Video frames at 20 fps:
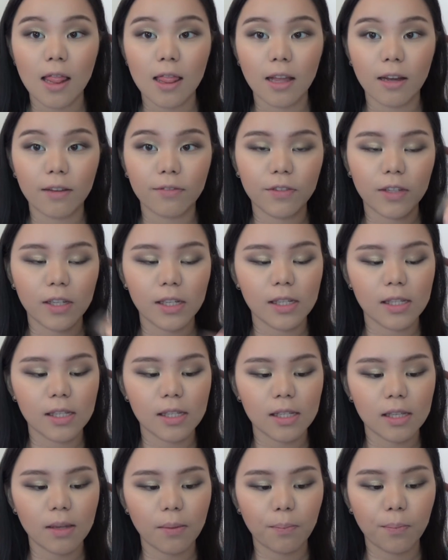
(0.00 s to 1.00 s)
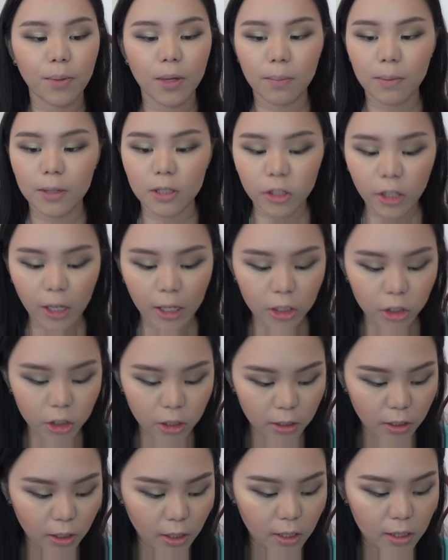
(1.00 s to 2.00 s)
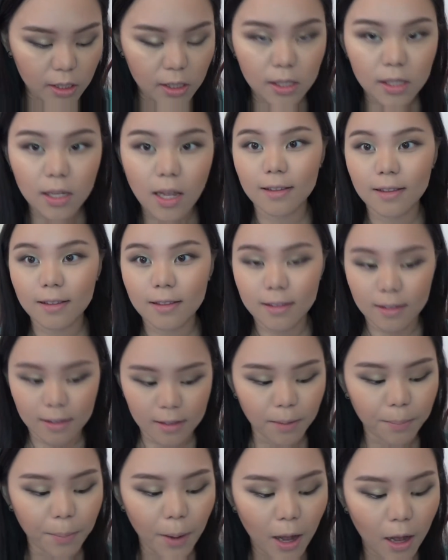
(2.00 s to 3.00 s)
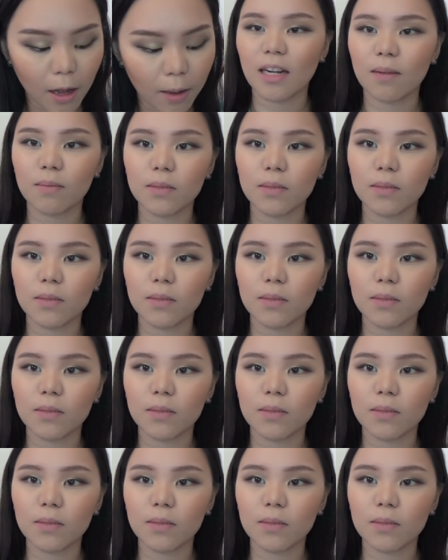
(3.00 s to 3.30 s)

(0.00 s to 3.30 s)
Love this. Pigmentation is the bomb.